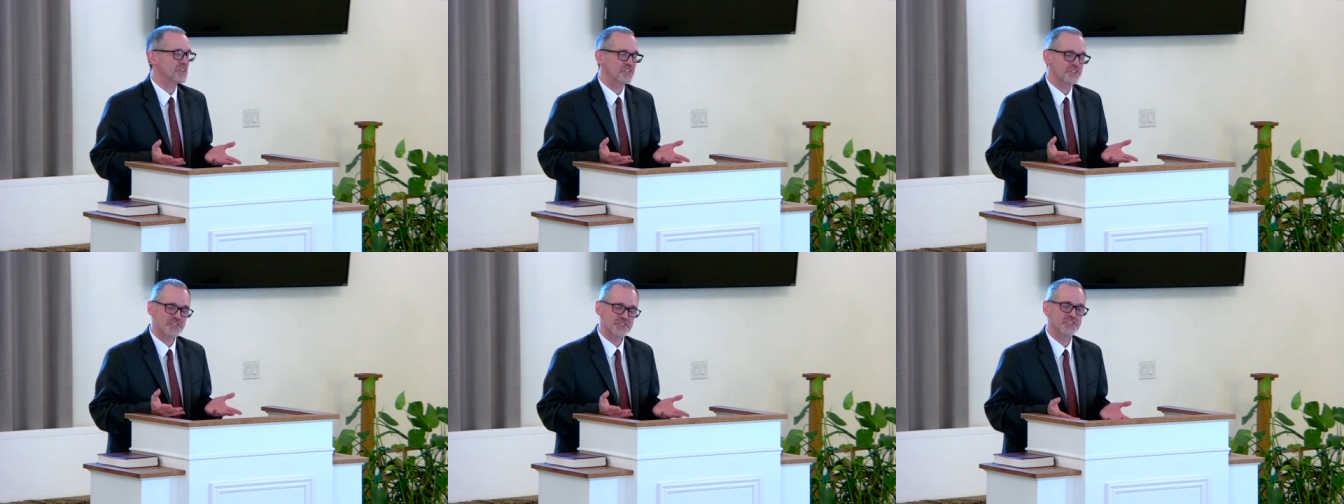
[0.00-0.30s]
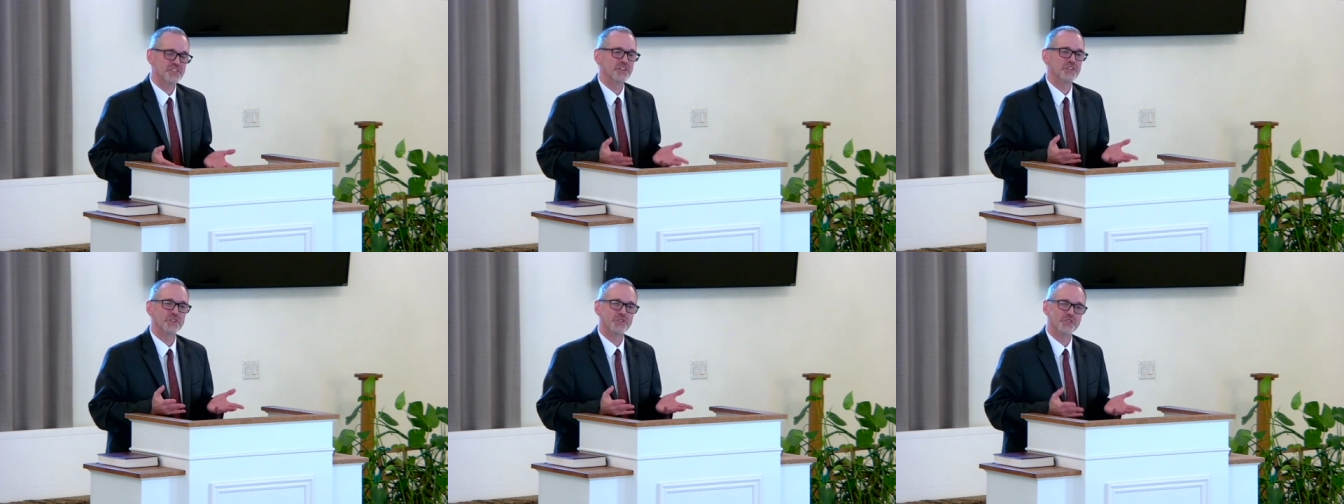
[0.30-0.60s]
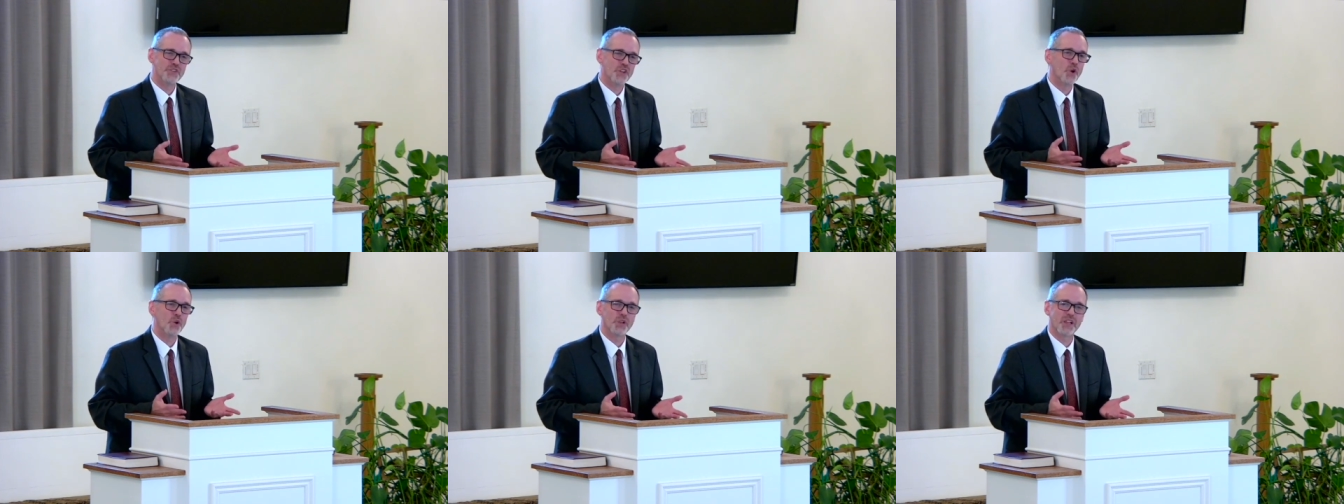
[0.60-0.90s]
it is still
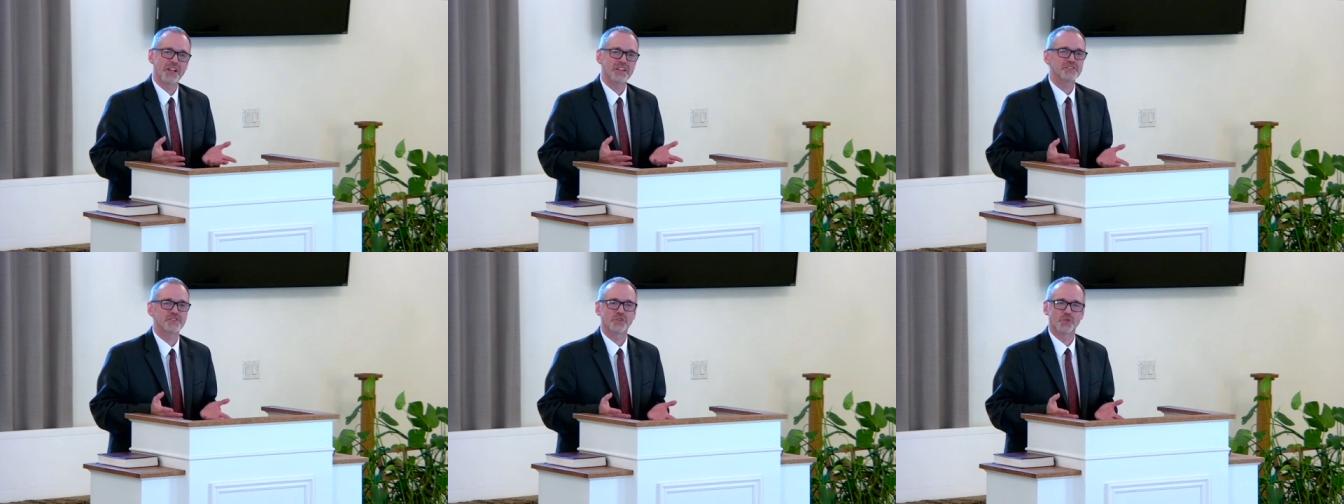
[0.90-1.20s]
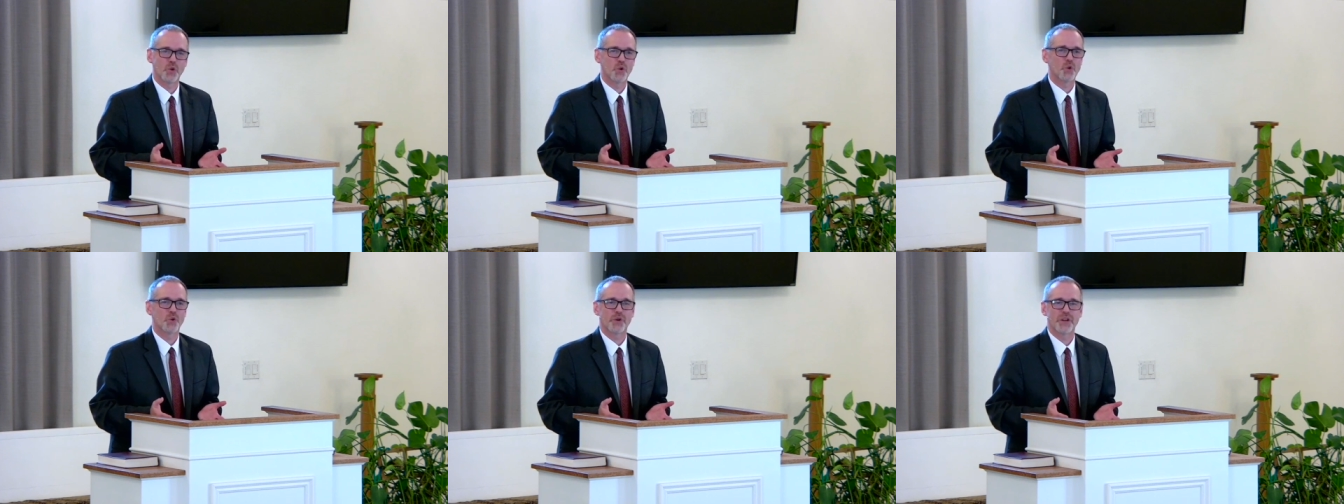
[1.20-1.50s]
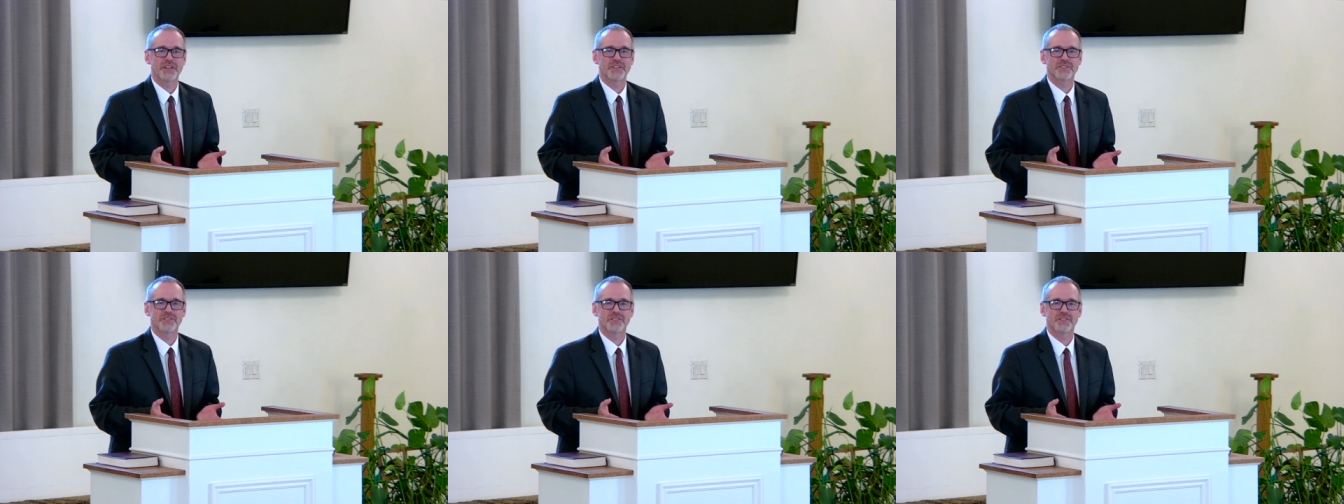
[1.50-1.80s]
no less
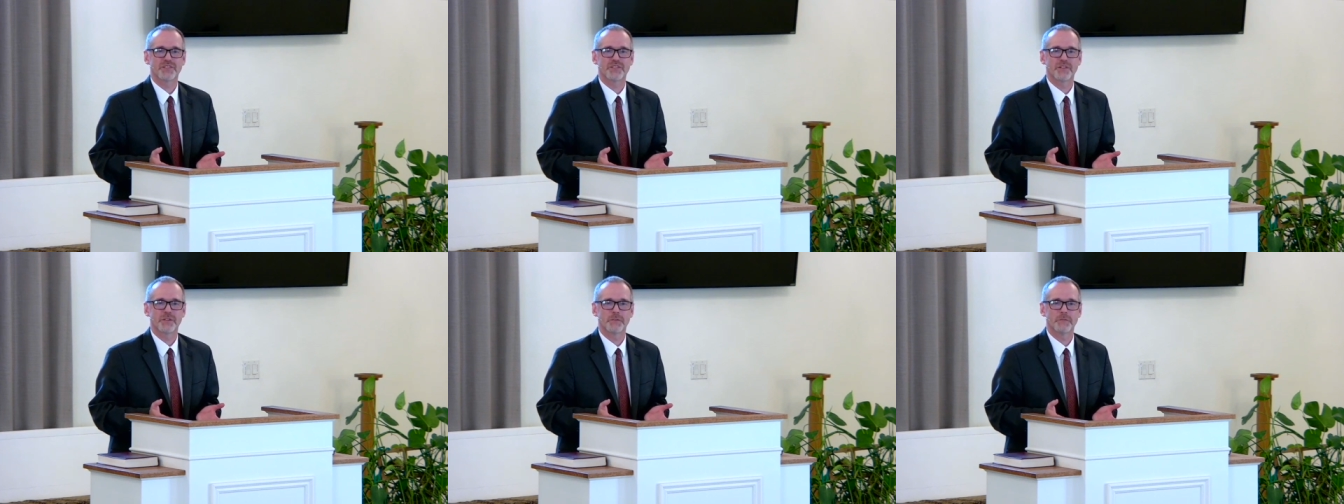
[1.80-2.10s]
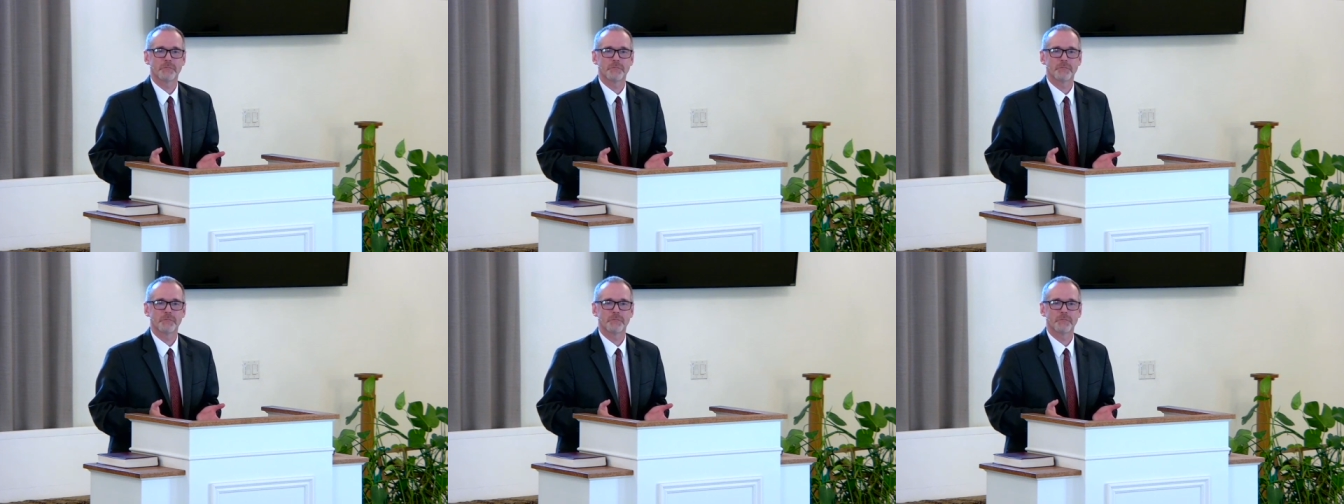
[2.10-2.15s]
glorious.